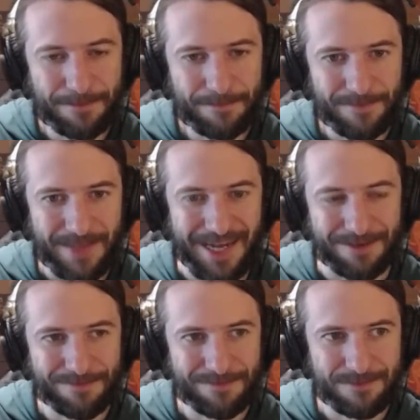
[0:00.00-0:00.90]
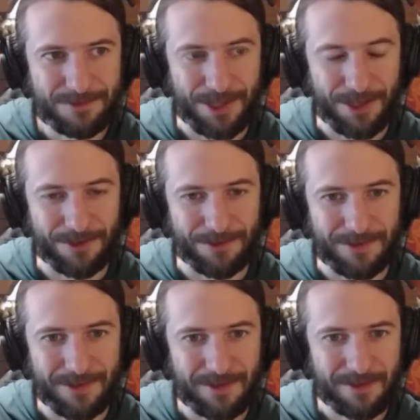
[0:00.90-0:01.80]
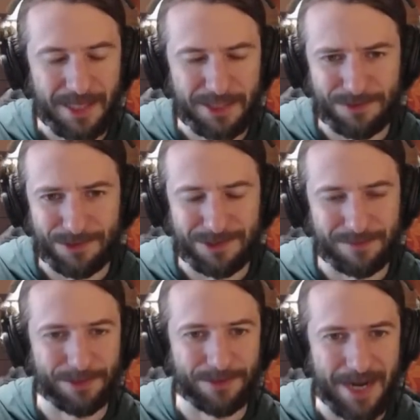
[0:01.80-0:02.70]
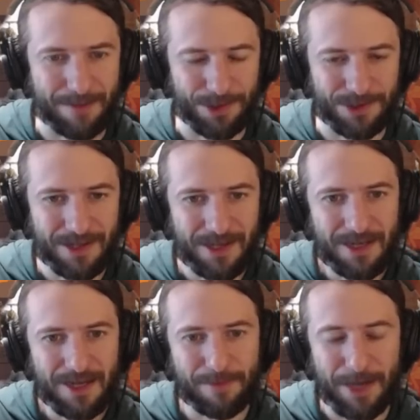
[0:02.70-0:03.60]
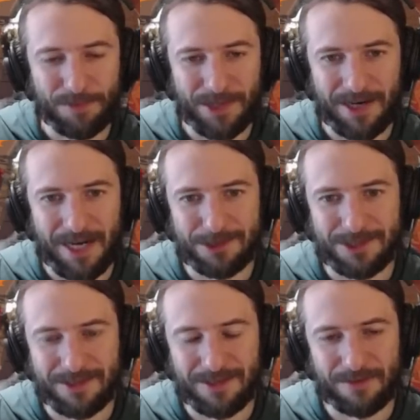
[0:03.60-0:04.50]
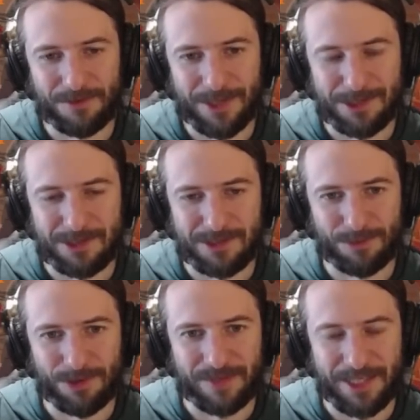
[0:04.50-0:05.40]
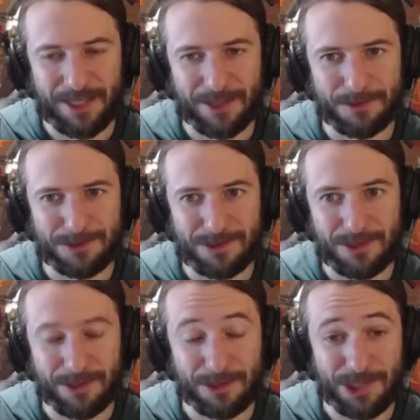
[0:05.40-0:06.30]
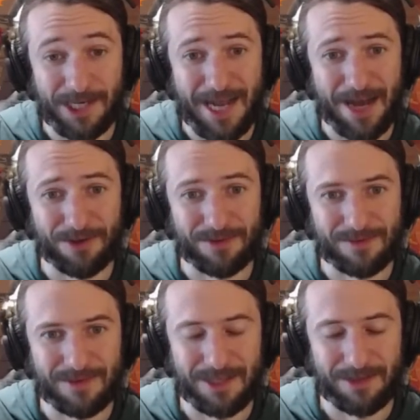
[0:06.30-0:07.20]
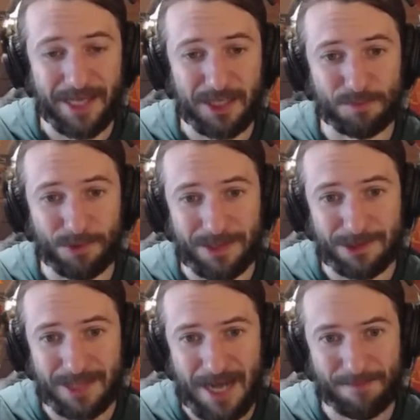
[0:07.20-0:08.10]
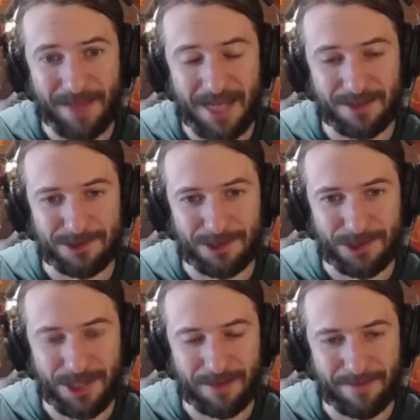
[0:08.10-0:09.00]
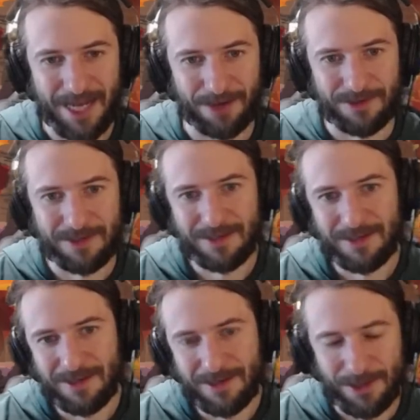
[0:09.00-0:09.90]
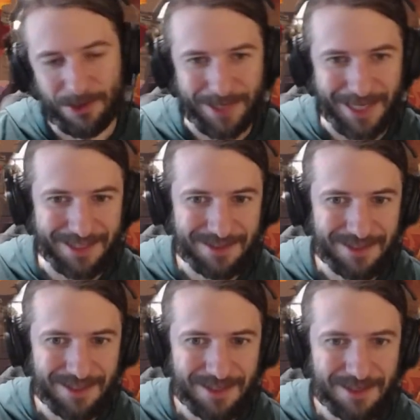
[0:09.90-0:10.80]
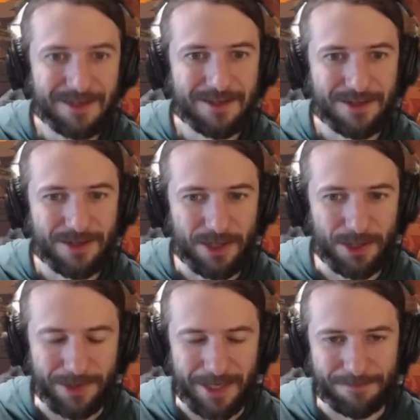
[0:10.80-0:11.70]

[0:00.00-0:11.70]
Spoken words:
yeah, so thanks for listening to me ramble about player housing. If you want to see some more videos, you go check out the latest pointless top 10s. Go check them out. Okay? Okay.